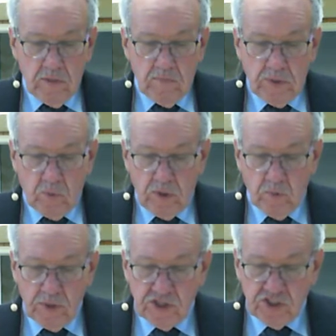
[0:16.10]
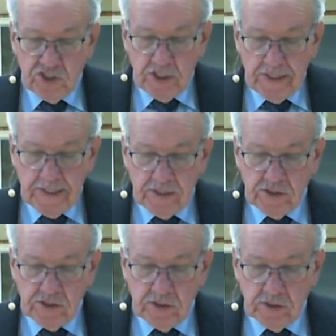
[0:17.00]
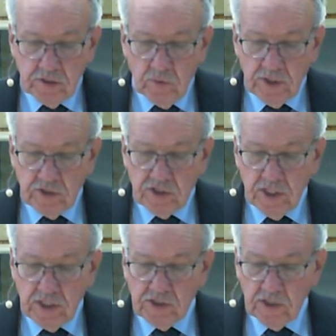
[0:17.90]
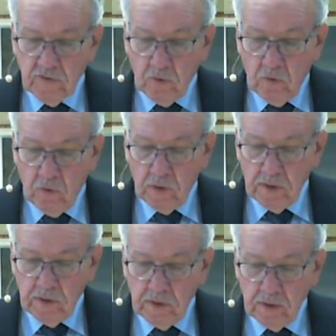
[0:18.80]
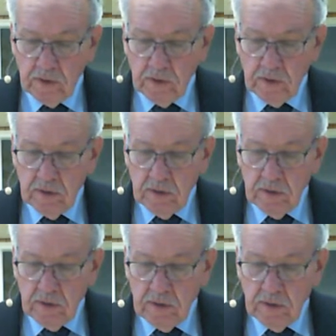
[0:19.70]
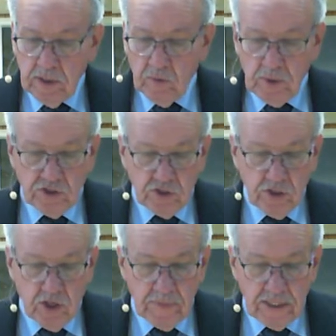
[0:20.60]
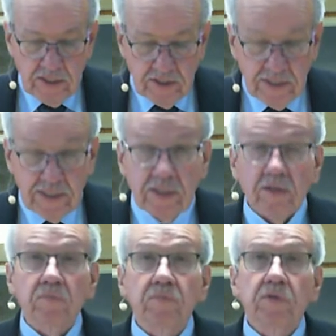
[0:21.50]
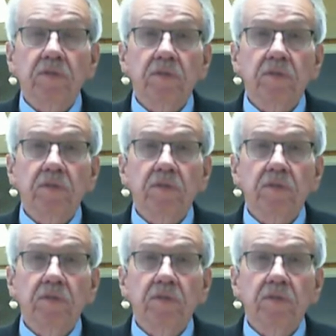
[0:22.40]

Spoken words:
But when we are judged, we are chastened of the Lord, that we should not be condemned